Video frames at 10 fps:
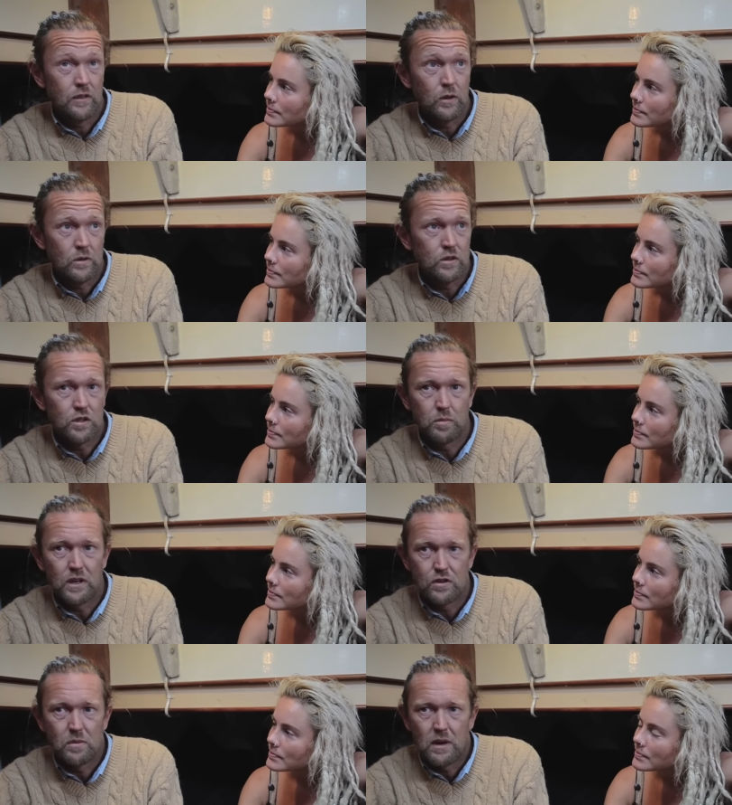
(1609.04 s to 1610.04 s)
Speaker 1: doing such a
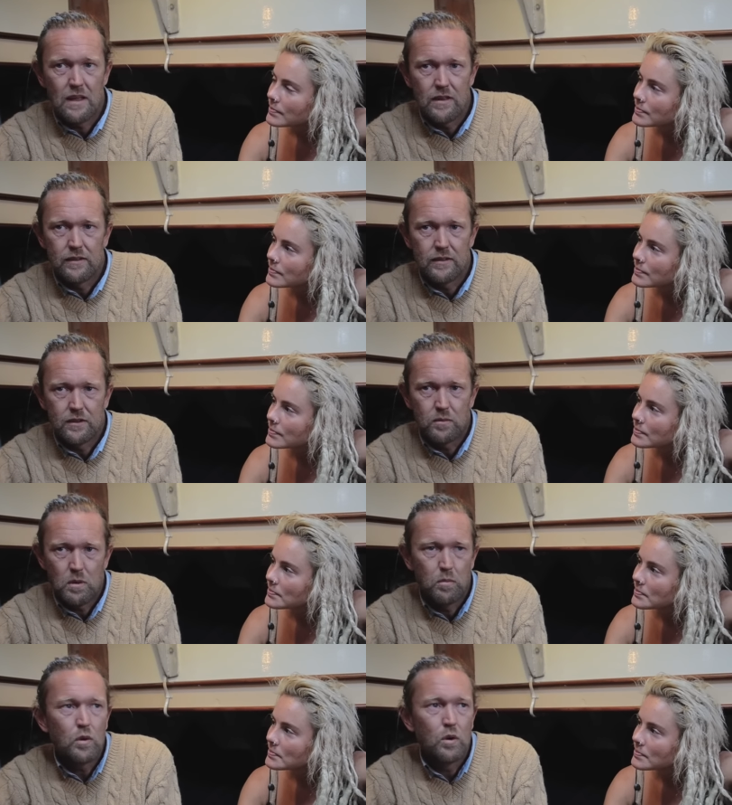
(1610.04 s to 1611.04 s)
big trip like this, it's
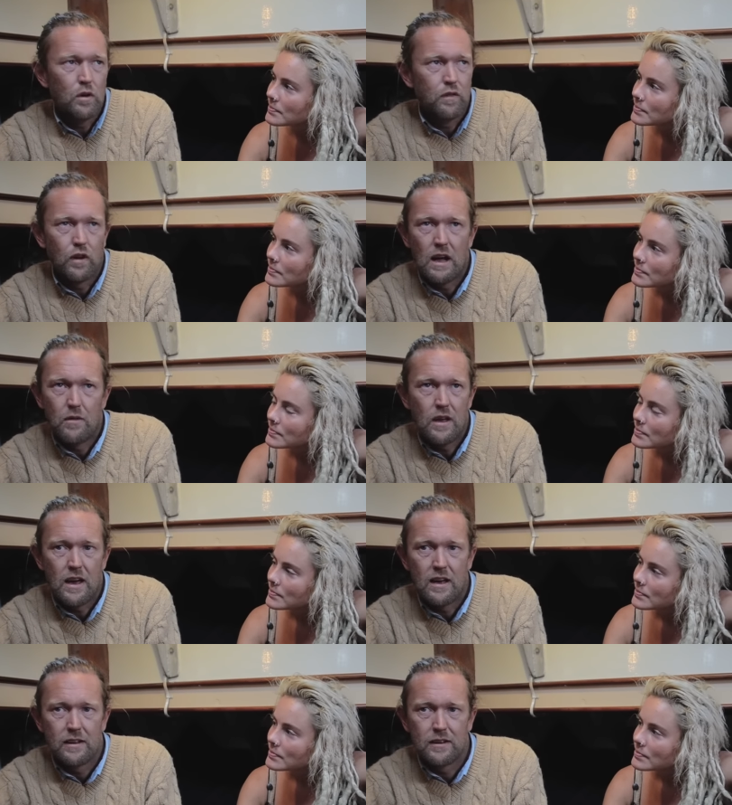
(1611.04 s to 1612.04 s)
just be beautiful out
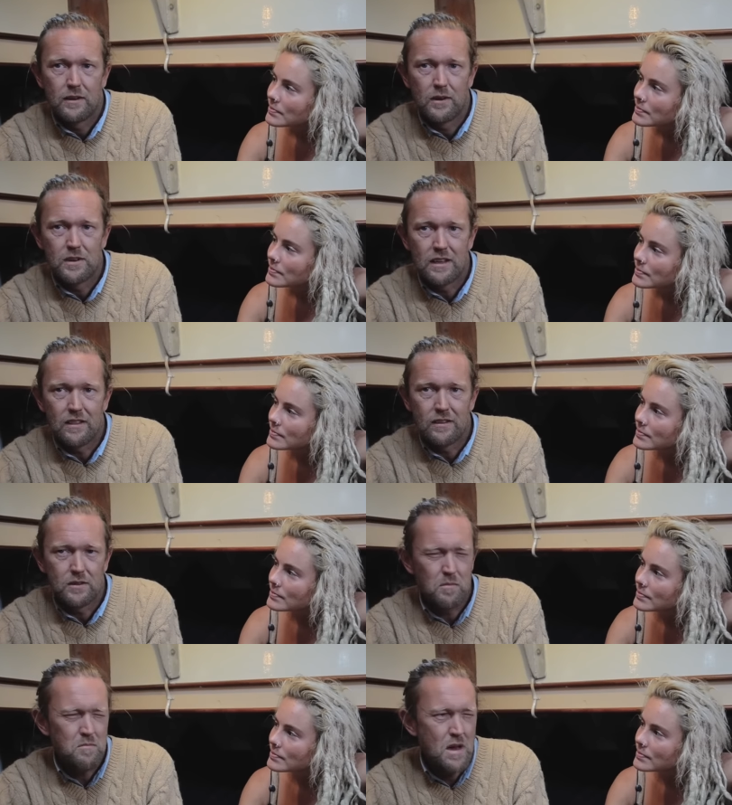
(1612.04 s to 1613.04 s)
there. You know, you get
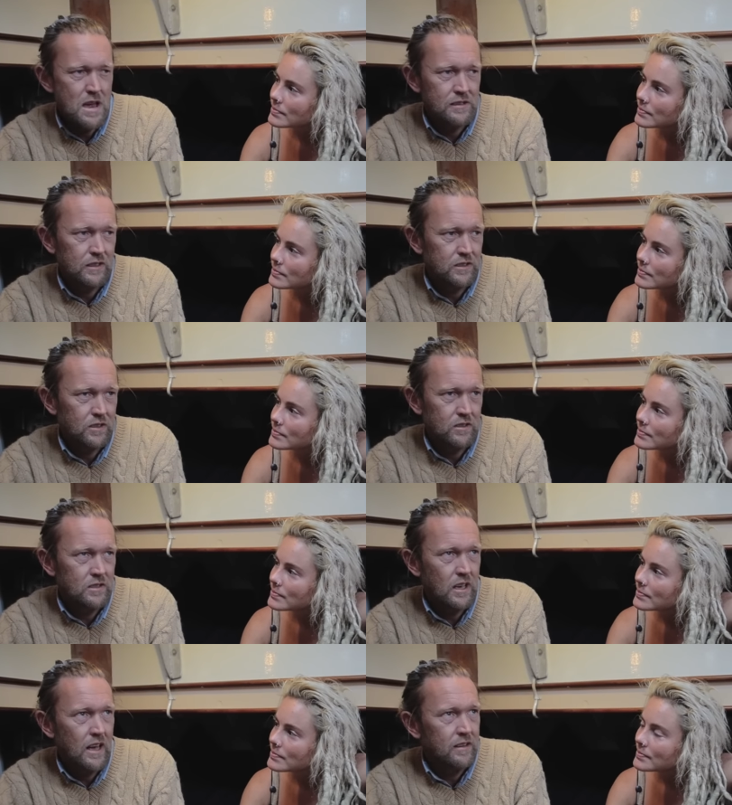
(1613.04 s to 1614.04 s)
these amazing
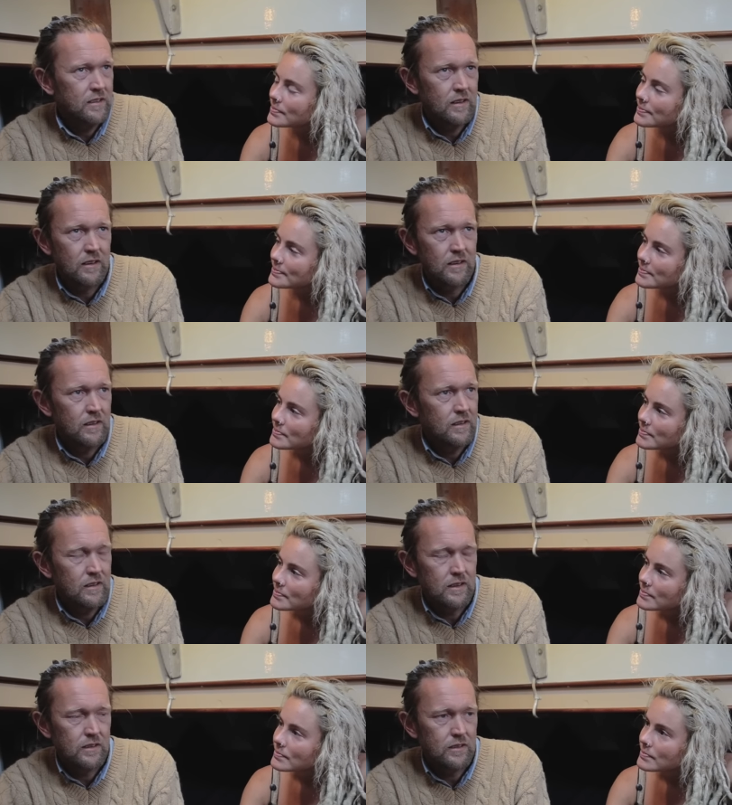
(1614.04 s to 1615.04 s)
sunsets, and
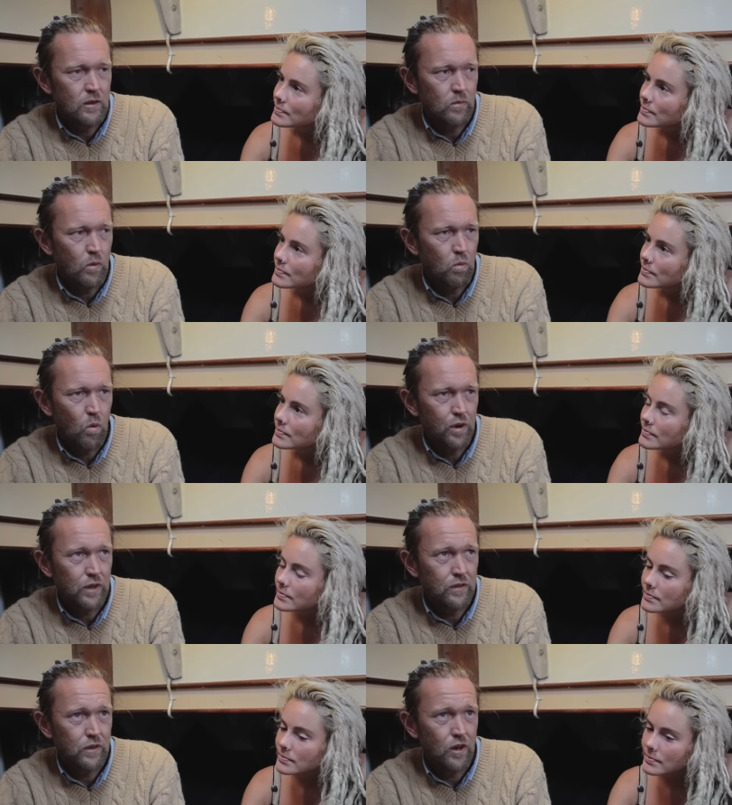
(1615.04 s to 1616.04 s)
it's the, the
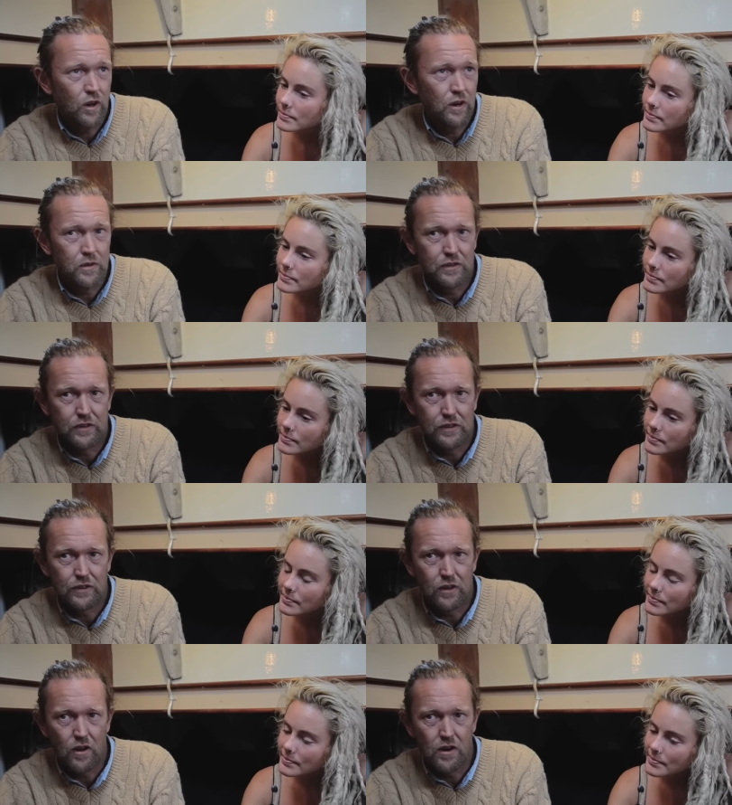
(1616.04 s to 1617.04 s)
water colour is
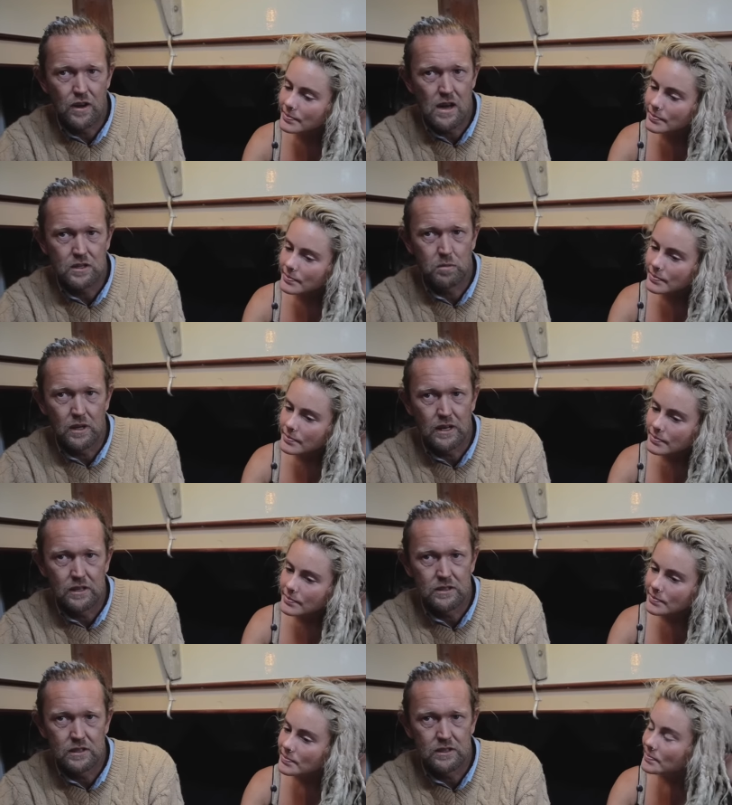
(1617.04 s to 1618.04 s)
just hard to
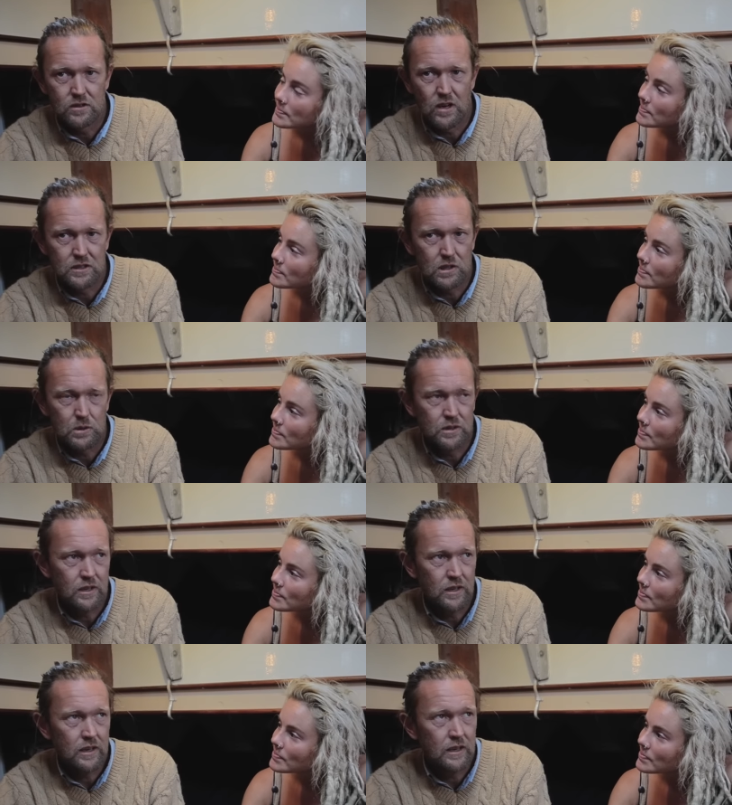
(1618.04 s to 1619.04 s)
explain. It's this
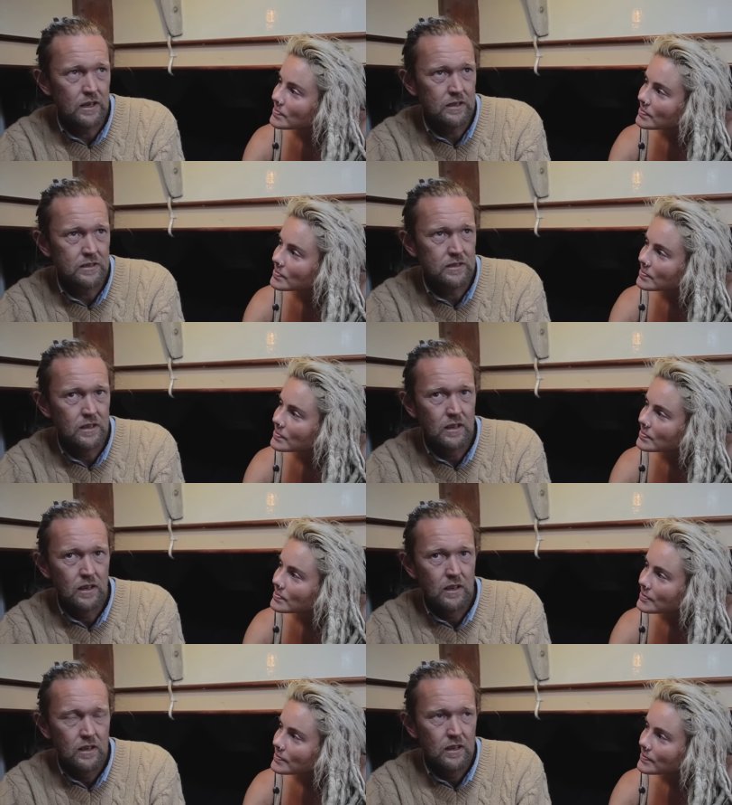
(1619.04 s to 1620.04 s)
translucent, and it's,
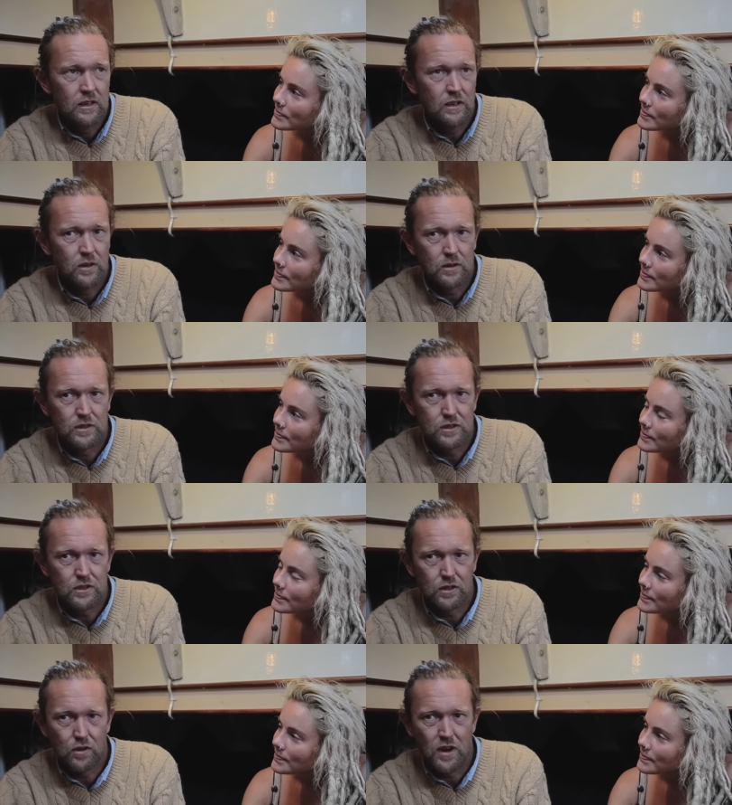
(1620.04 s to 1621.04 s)
you know, it's
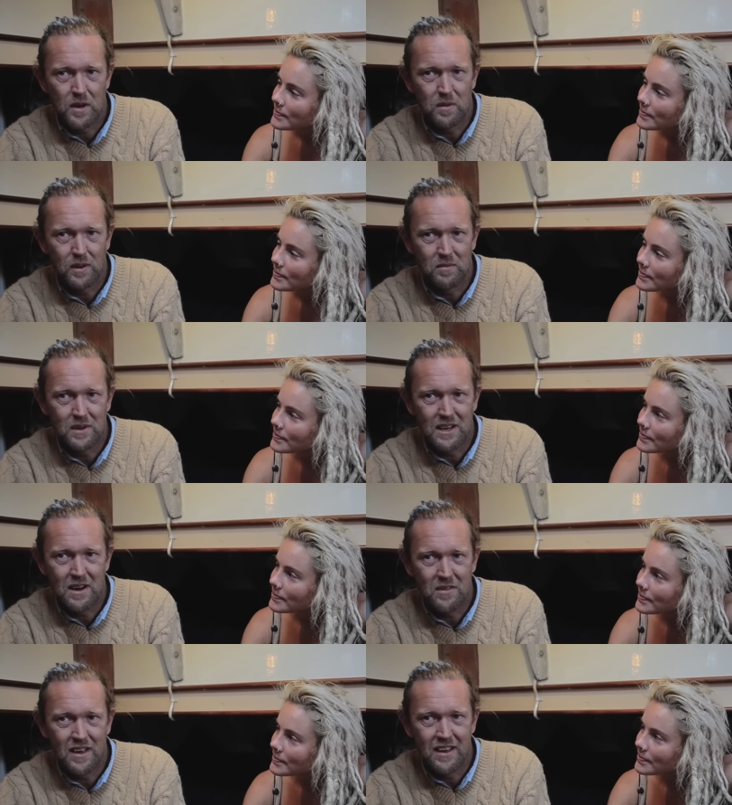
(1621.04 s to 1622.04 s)
just incredible
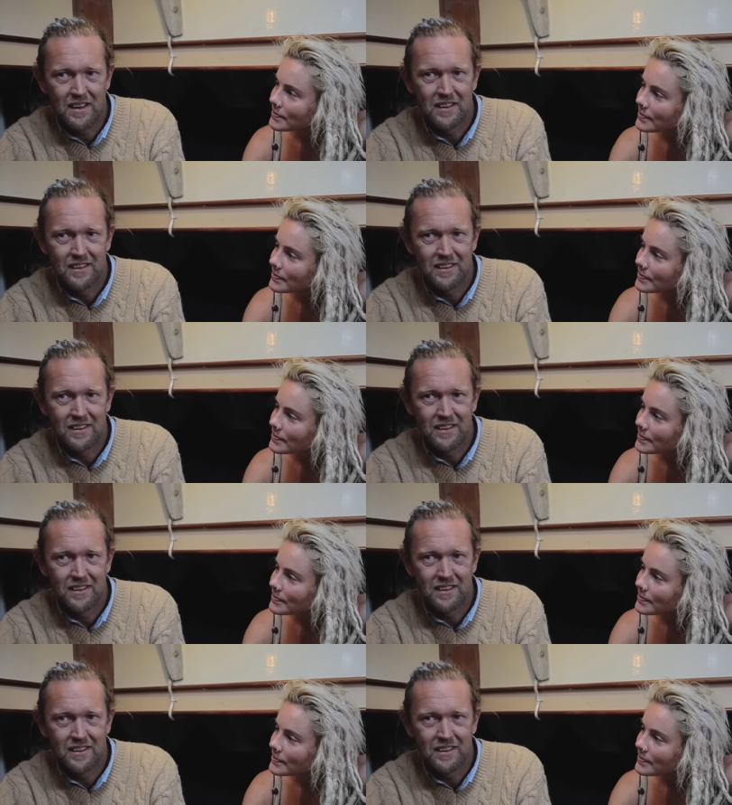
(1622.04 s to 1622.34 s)
being out there.